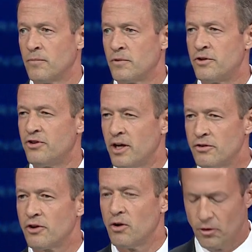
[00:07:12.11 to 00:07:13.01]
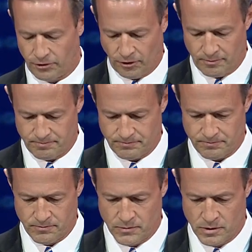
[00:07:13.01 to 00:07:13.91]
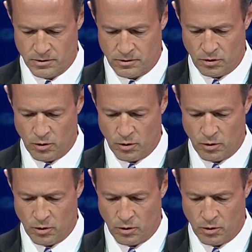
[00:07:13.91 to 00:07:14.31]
To change the culture, to